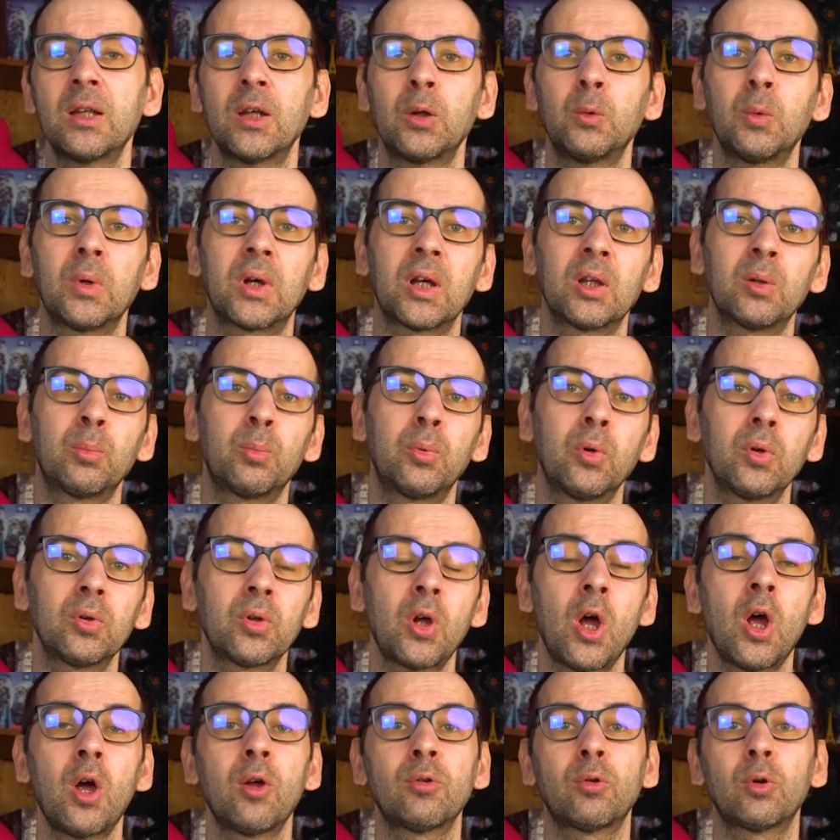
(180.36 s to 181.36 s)
that we can
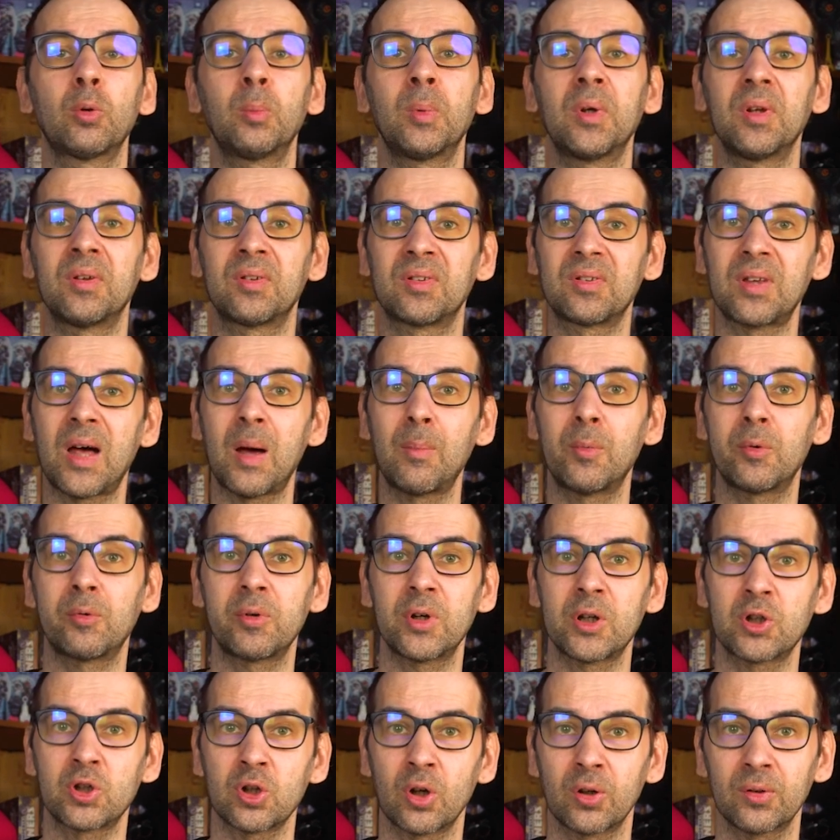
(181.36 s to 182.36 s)
put, so there will be some
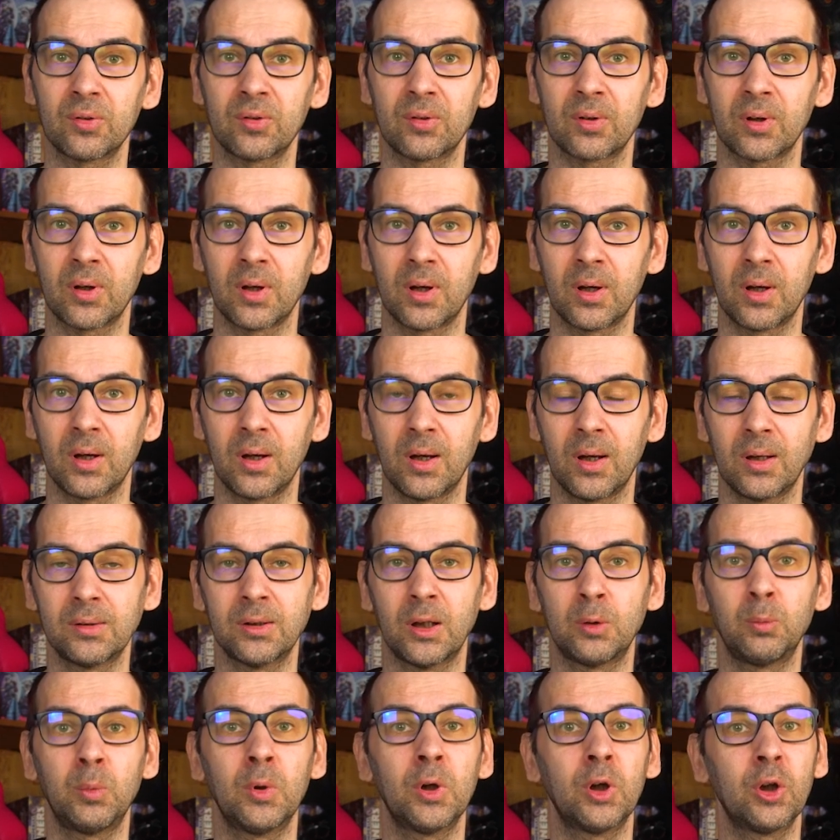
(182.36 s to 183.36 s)
regions
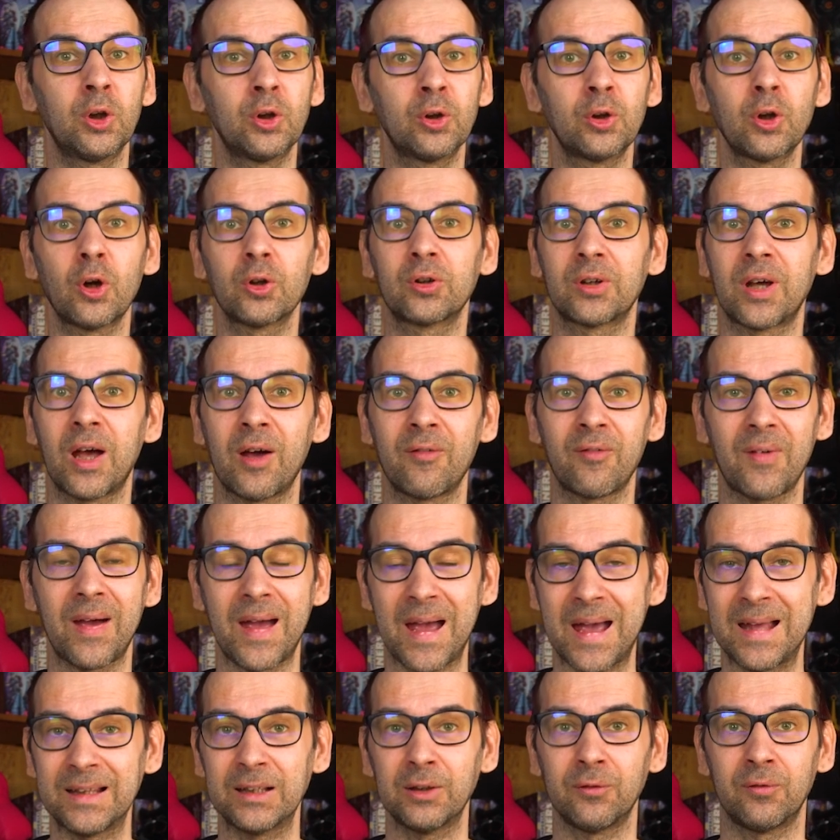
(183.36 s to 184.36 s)
that will not have
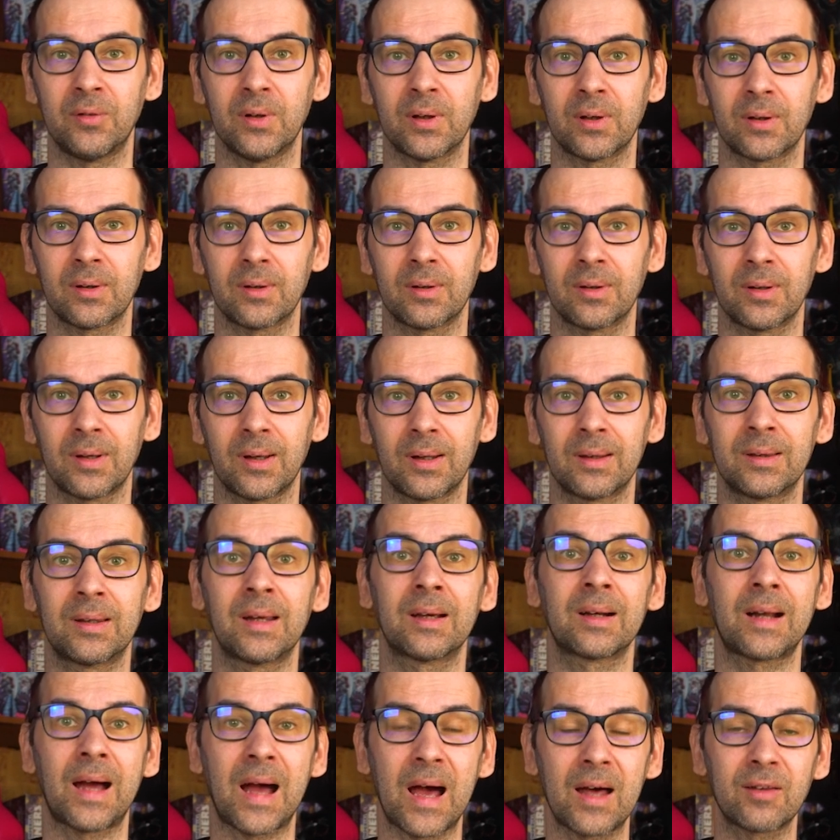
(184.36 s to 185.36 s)
anything. They
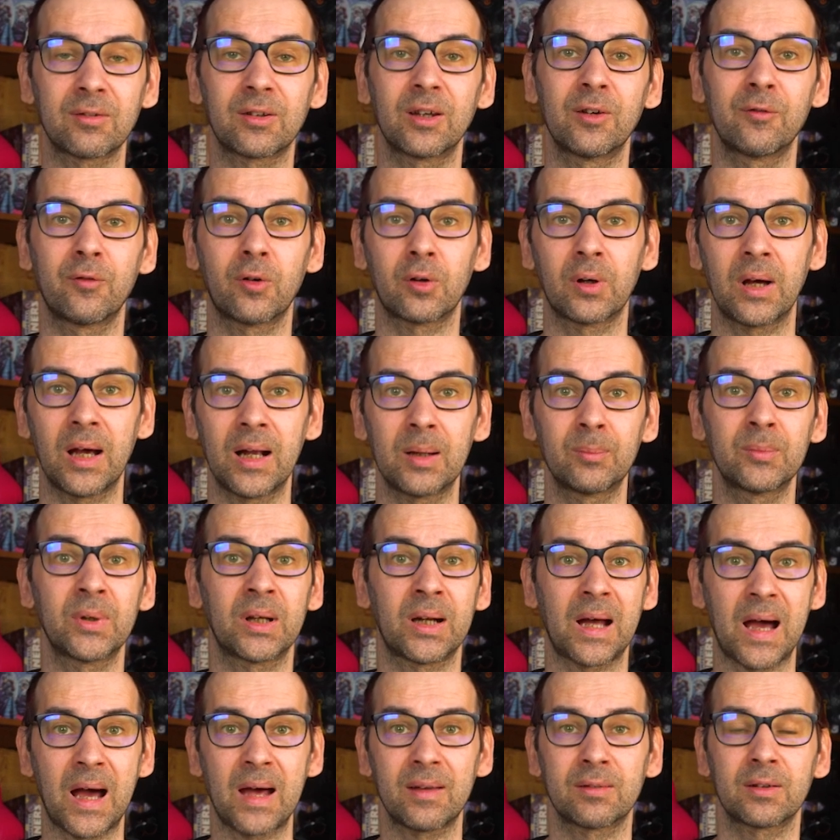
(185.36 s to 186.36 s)
are asking for help, they
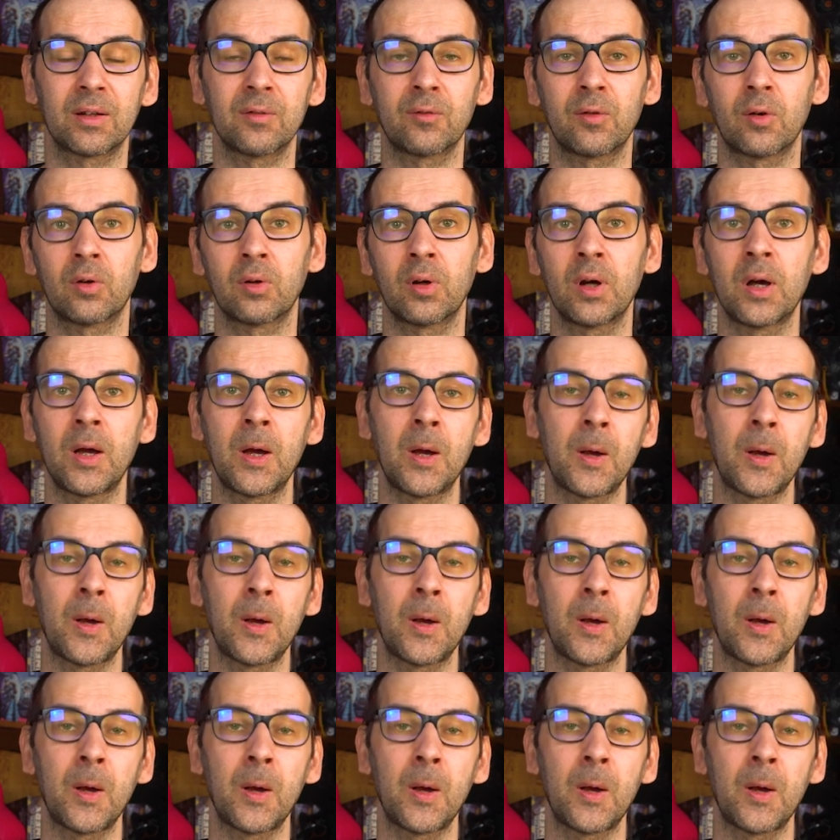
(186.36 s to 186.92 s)
are asking for